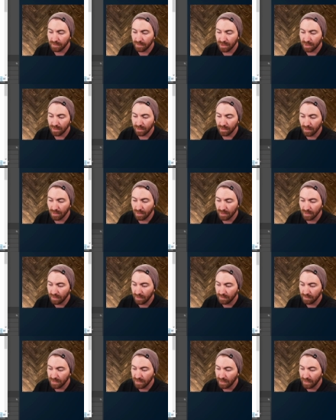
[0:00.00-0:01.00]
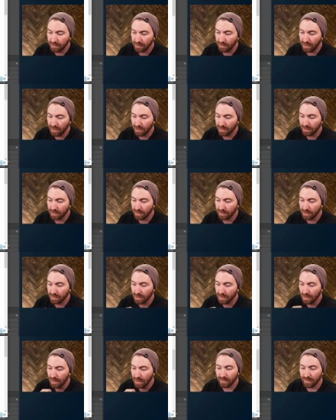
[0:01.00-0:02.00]
tier, all-time top
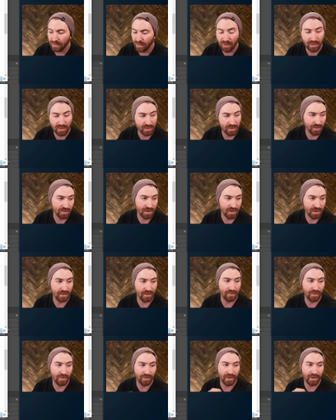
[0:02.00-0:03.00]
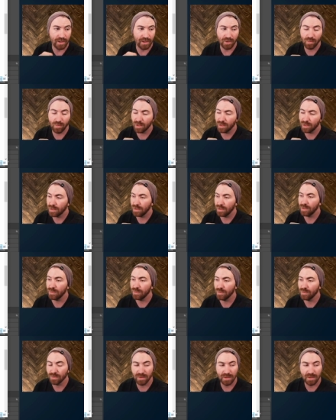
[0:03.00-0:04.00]
donations, all sorts of info that you want to
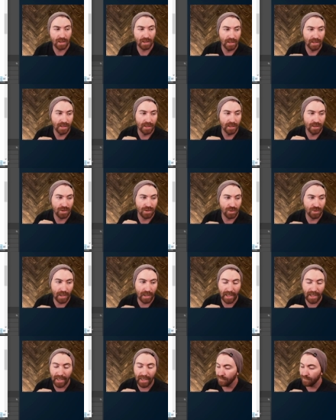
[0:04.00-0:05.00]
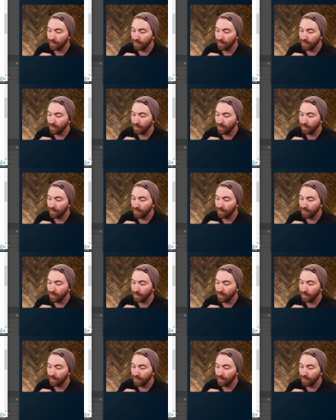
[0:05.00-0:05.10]
use to have